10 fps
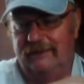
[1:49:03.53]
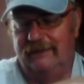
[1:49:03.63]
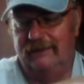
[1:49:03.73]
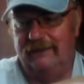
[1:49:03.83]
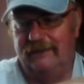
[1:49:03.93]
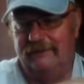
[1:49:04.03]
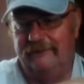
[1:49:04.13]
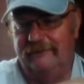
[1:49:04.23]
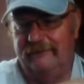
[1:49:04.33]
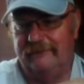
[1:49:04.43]
Uh,
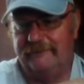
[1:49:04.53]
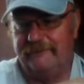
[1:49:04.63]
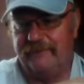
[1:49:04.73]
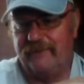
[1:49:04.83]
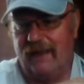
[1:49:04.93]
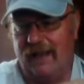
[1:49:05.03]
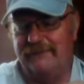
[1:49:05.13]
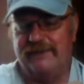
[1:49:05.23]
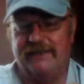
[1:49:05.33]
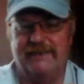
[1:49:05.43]

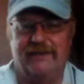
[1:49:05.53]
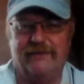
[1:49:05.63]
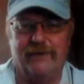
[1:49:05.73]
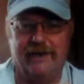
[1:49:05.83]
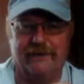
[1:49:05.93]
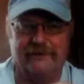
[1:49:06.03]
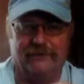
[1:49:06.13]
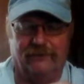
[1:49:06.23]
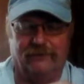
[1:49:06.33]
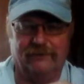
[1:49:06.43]
I'm 63 years
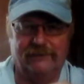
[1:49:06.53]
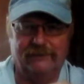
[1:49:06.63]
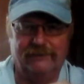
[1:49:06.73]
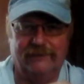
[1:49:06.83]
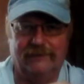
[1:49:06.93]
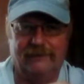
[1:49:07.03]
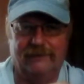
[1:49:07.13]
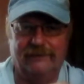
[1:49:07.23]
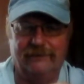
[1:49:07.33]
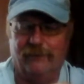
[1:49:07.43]
old.
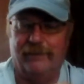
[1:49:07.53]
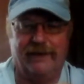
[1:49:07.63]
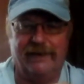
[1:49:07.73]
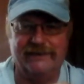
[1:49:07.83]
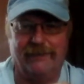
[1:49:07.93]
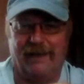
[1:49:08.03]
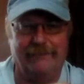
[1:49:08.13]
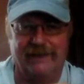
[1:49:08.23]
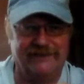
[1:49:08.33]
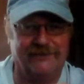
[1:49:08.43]
Nobody is my
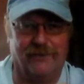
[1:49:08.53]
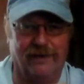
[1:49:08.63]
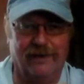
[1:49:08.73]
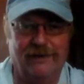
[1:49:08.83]
mentor.